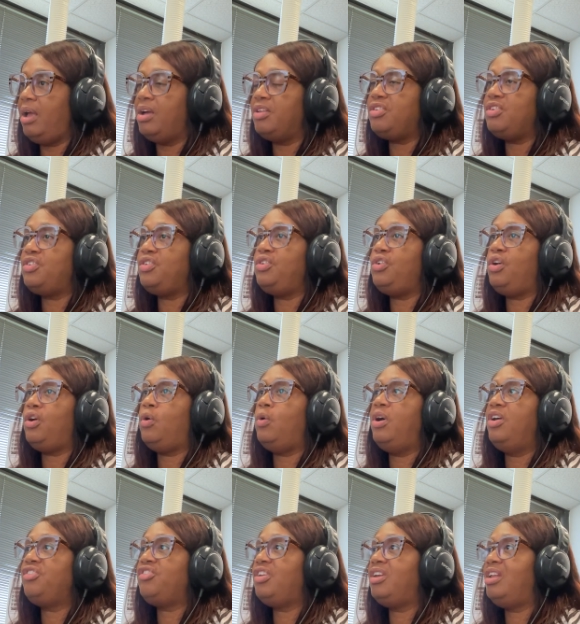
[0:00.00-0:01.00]
answer to your
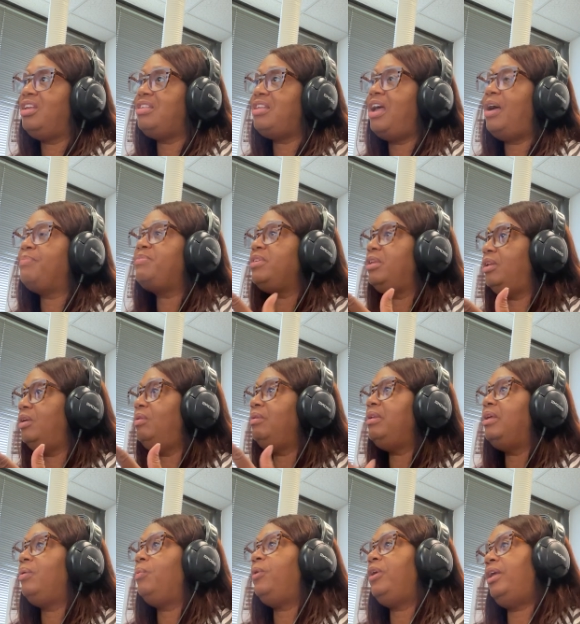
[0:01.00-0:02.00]
question is
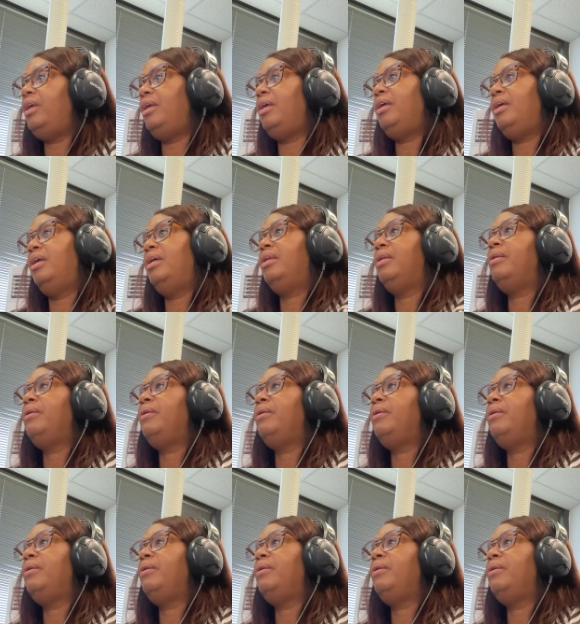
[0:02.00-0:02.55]
absolutely we can.